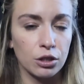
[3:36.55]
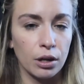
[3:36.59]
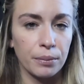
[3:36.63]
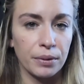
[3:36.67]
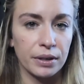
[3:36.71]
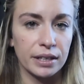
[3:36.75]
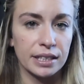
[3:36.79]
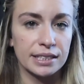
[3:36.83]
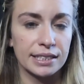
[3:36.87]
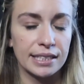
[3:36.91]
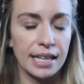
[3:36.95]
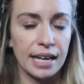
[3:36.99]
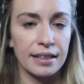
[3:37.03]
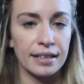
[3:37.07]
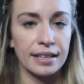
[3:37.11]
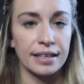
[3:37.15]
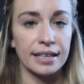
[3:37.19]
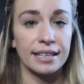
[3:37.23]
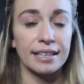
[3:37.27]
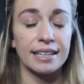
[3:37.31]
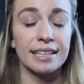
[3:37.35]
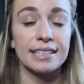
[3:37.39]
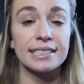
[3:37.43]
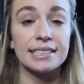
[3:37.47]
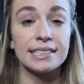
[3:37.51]
so I'm gonna say that
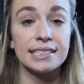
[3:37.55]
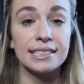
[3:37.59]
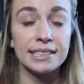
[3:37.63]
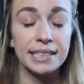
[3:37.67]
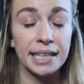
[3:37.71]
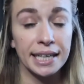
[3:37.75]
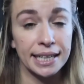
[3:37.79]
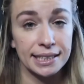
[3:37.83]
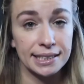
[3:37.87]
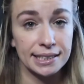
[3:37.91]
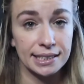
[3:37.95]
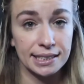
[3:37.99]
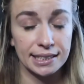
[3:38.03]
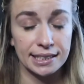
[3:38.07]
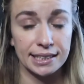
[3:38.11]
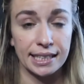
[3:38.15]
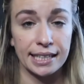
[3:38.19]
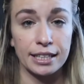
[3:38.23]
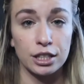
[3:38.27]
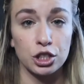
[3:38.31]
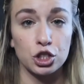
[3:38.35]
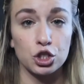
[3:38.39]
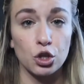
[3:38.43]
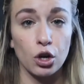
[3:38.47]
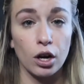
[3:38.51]
it assists
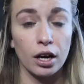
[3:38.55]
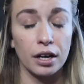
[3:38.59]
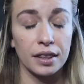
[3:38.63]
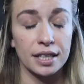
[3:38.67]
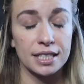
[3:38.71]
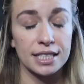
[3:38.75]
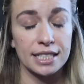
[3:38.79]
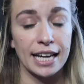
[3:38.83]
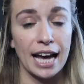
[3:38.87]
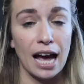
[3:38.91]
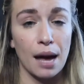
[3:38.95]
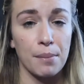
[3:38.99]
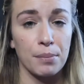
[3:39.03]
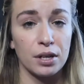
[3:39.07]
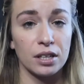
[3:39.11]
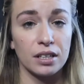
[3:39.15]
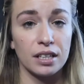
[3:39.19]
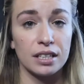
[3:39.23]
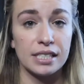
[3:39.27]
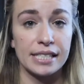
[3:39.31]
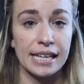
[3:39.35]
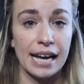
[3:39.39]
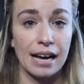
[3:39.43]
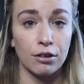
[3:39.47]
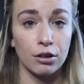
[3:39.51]
in drawing the
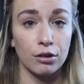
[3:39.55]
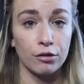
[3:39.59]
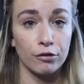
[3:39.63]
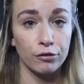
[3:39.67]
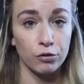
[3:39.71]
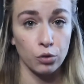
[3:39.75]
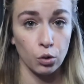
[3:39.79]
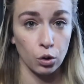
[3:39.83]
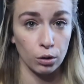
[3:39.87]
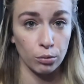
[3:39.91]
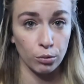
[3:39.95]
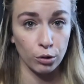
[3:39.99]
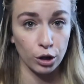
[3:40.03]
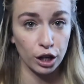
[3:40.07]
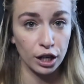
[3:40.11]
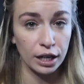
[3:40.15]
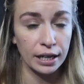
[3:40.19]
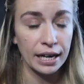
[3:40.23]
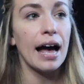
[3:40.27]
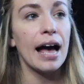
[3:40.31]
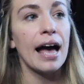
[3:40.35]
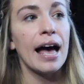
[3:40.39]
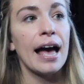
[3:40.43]
scapula down and forward,